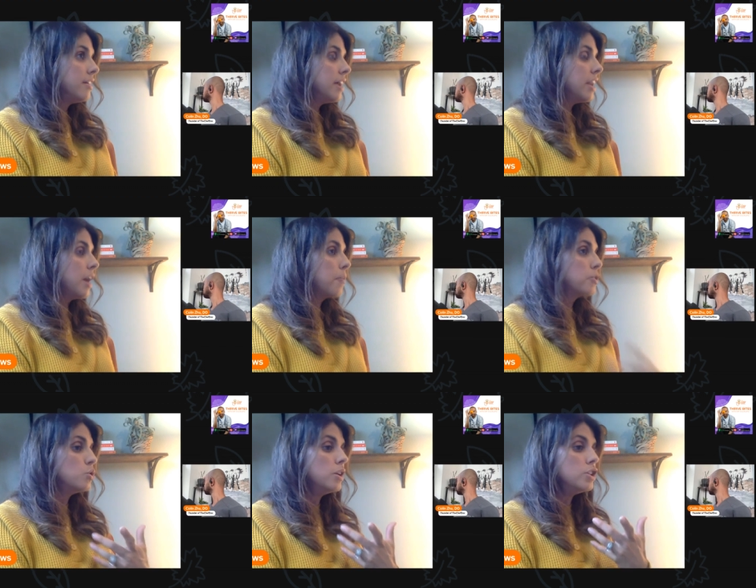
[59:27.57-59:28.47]
an
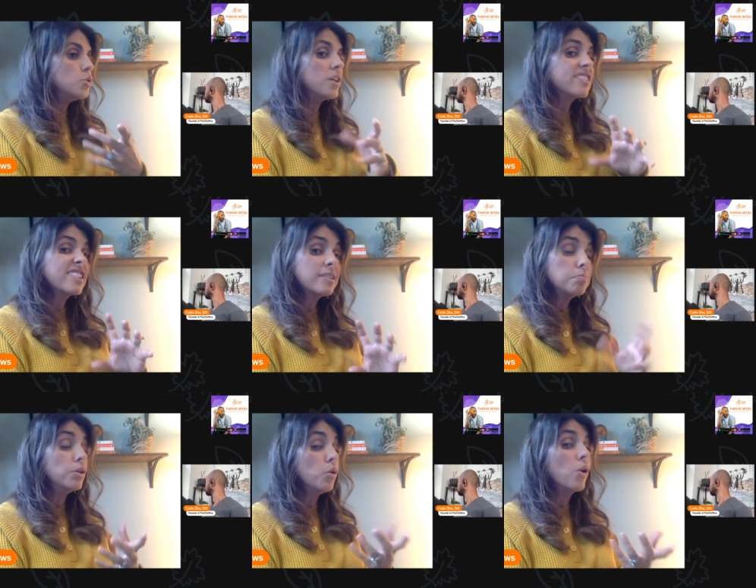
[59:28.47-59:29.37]
opportunity to
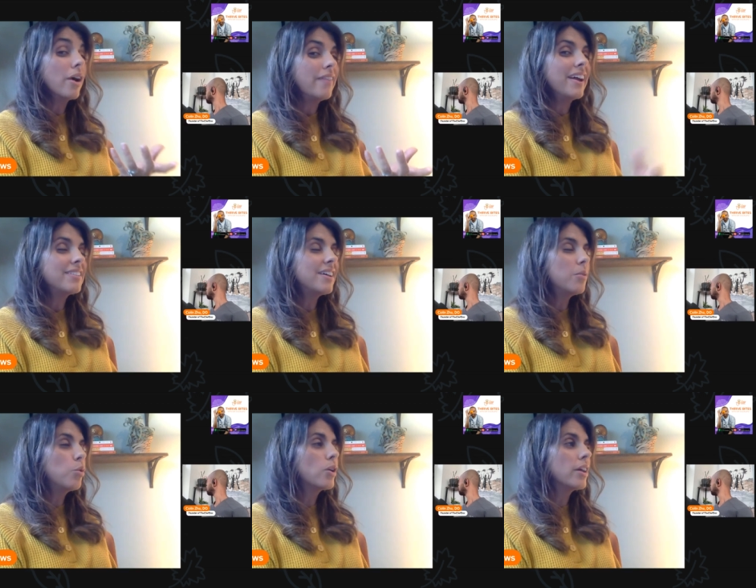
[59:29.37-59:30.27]
explore, and that's a
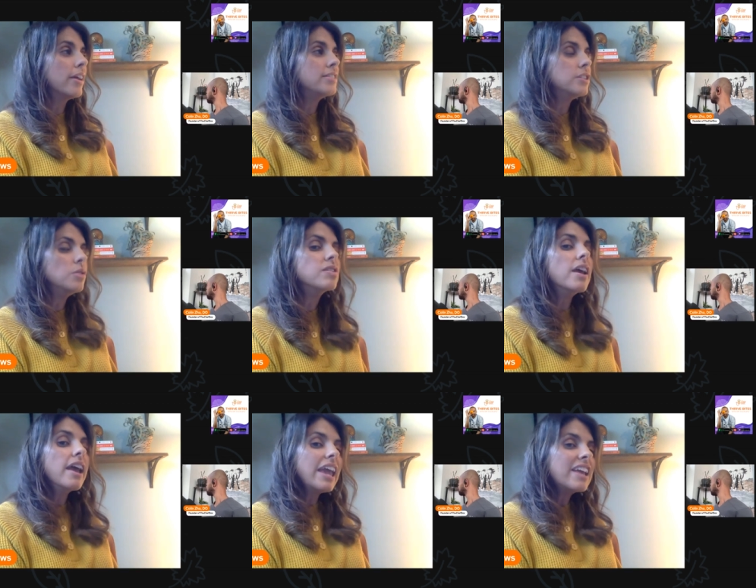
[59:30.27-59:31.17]
word I like to use
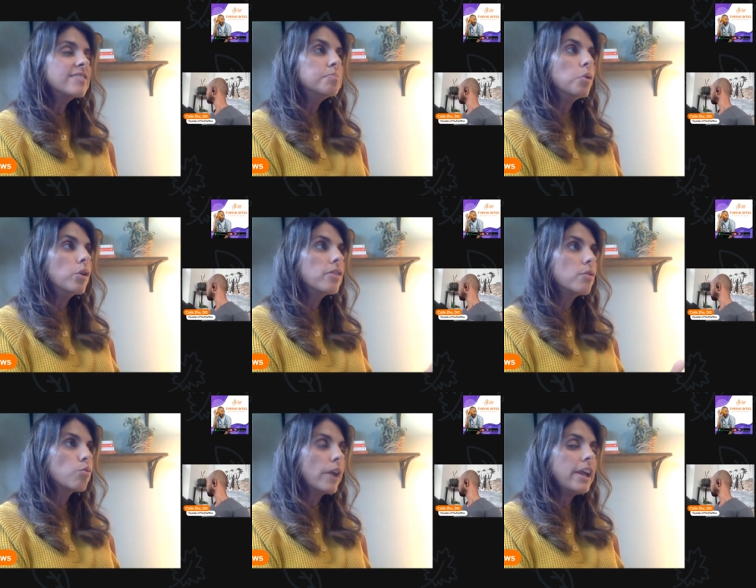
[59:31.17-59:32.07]
explore the
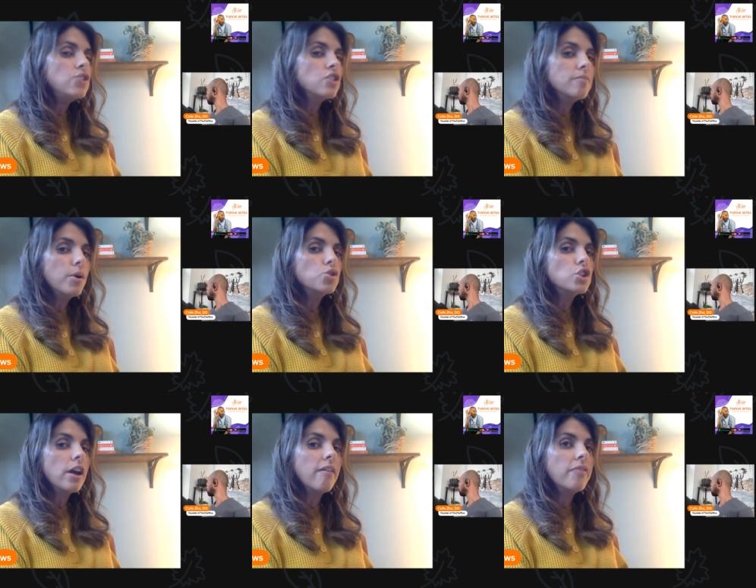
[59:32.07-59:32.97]
range of motion
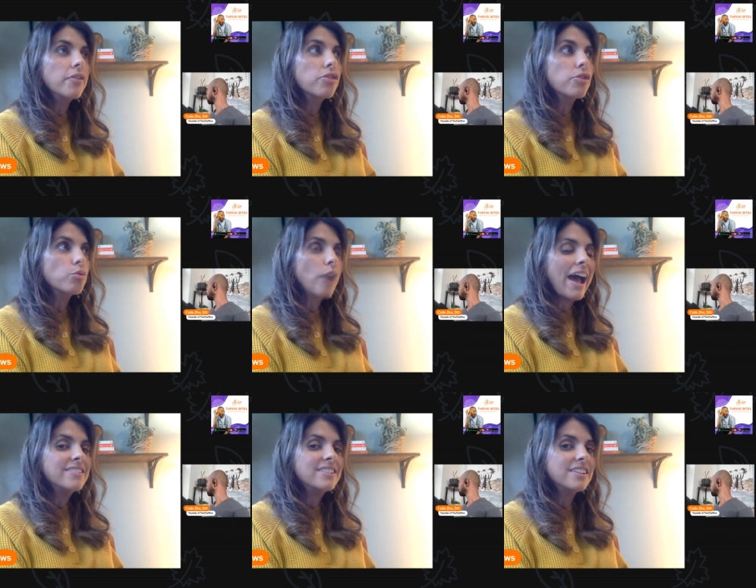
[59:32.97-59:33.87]
of the
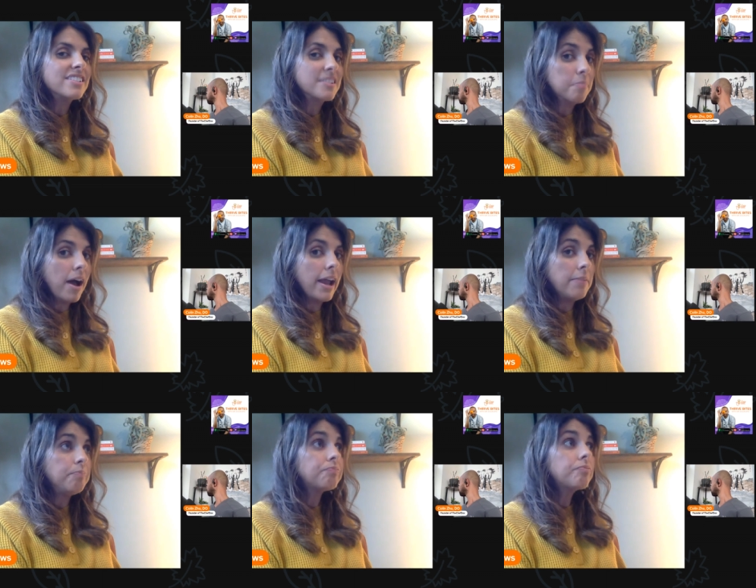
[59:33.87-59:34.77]
thoracic spine,
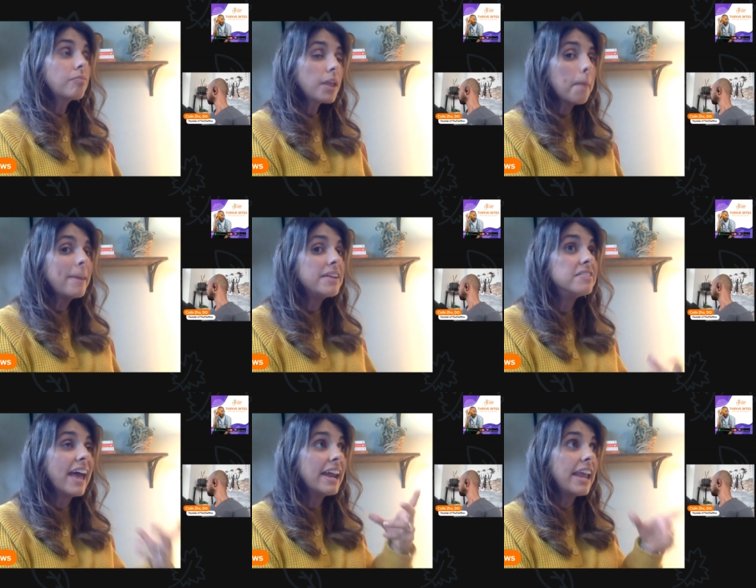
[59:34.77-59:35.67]
because
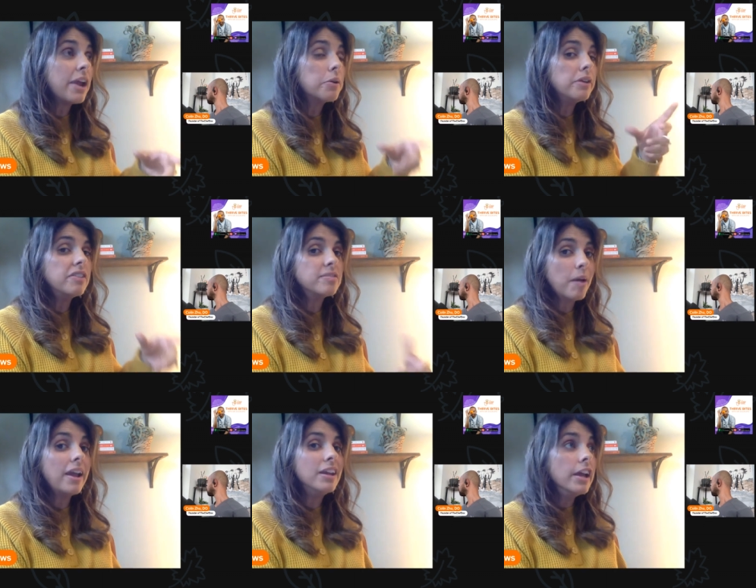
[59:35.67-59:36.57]
that area of the
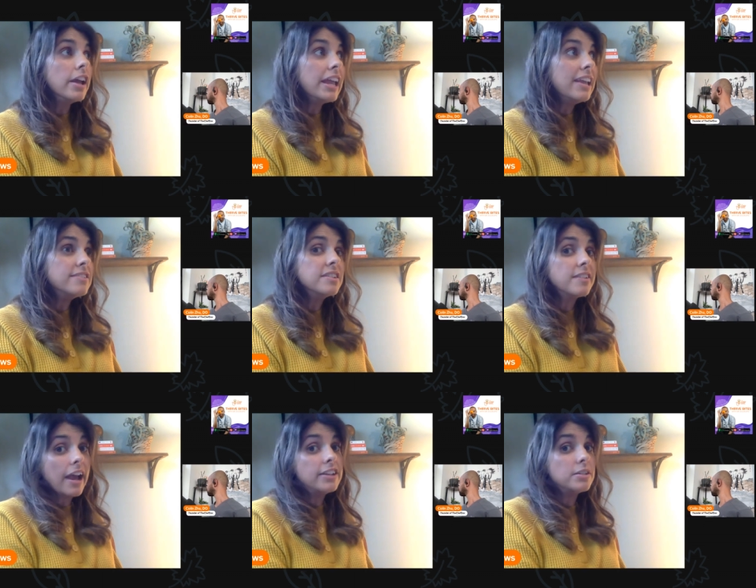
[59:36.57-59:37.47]
spine is
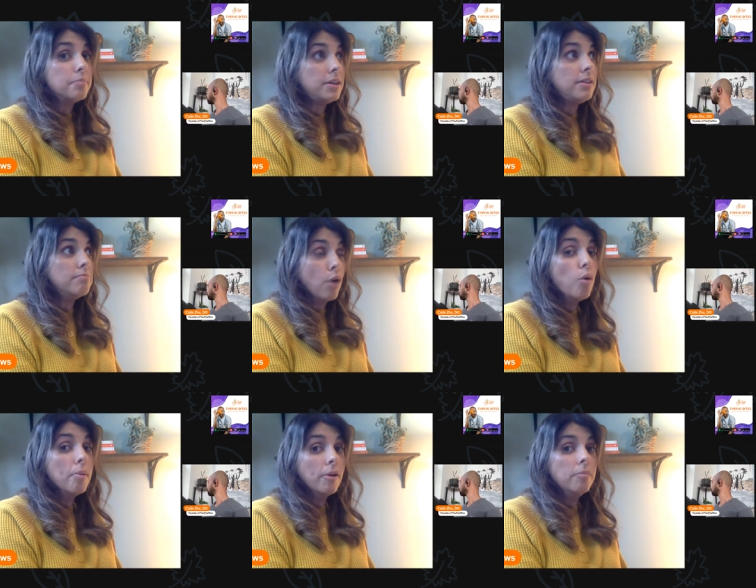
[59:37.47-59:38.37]
designed to be
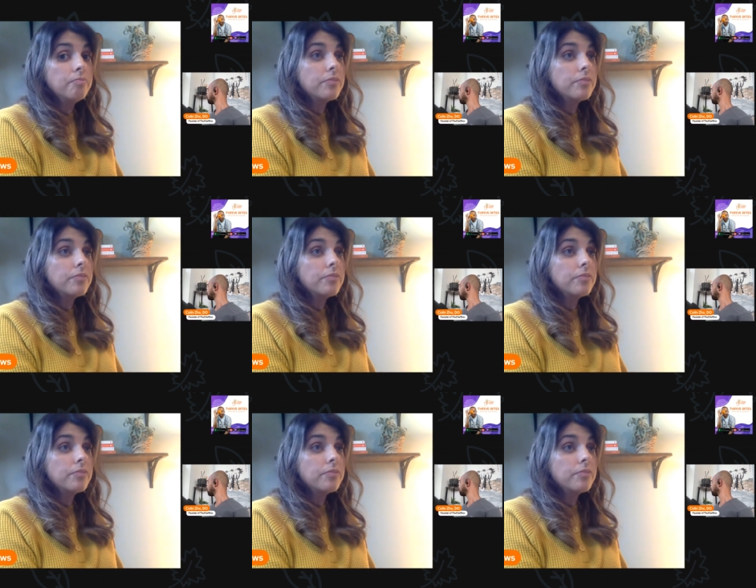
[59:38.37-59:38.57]
mobile.